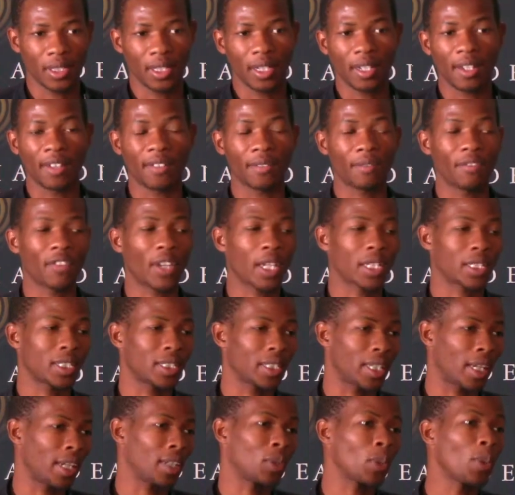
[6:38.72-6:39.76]
In fact,
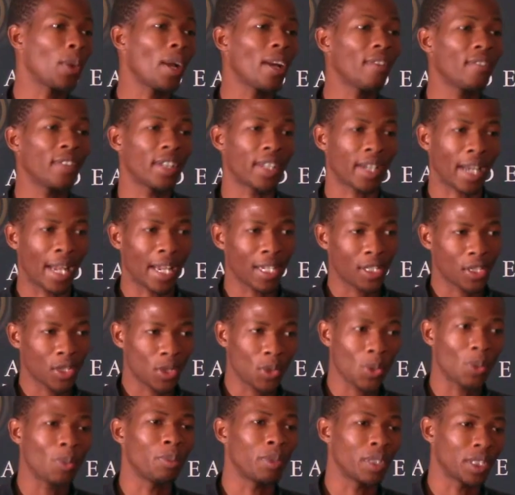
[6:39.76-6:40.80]
they do have a right
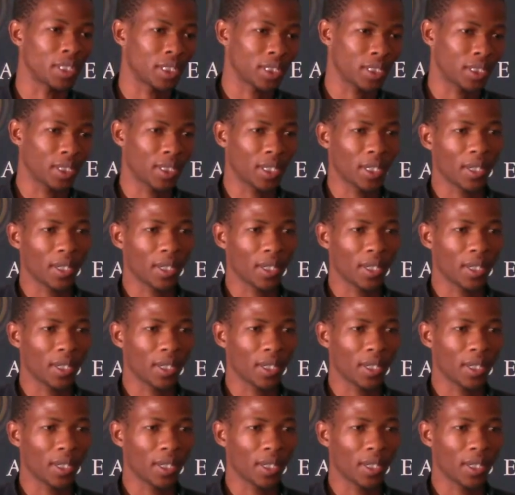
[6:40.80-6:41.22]
to meet